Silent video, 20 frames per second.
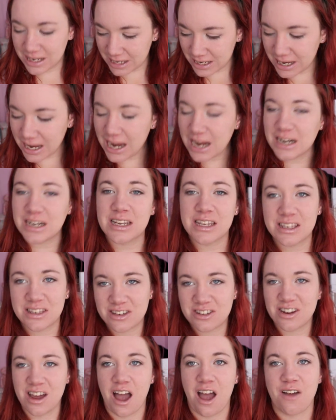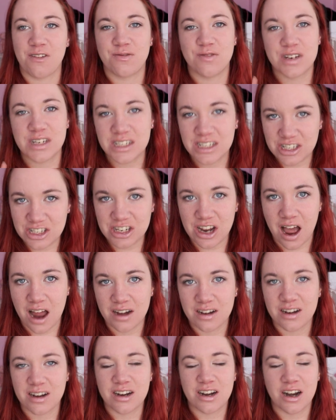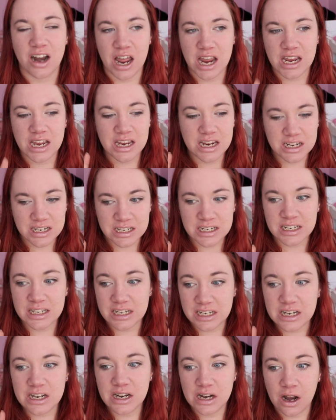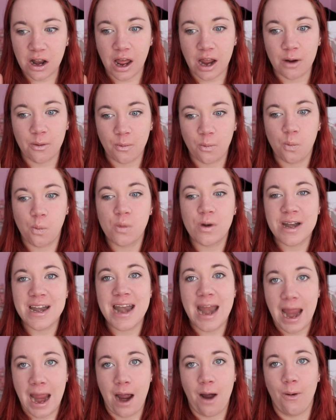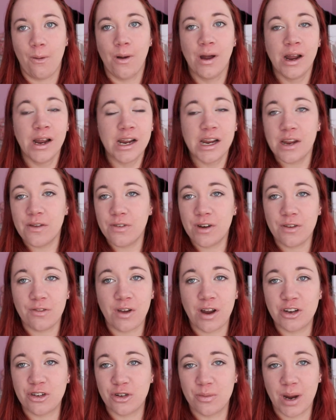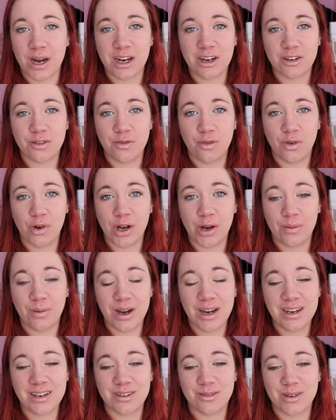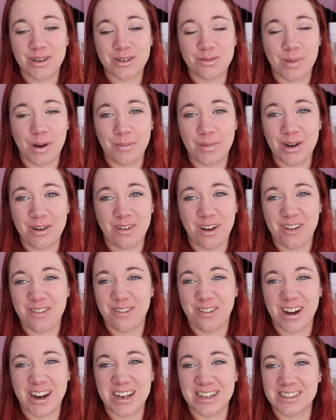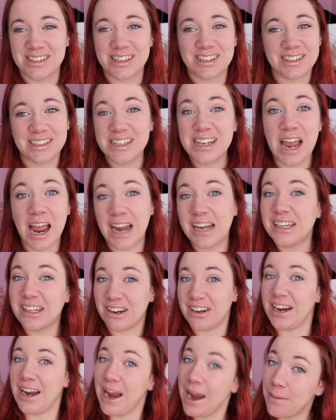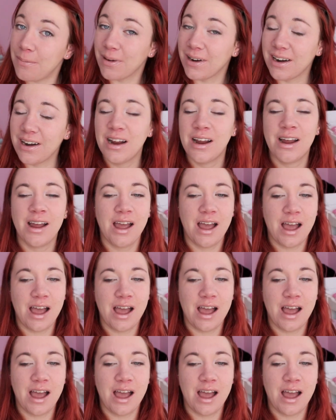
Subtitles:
get stuff done, like now. Even if I do make it to 40 weeks, which my midwife reckons it ain't gonna happen,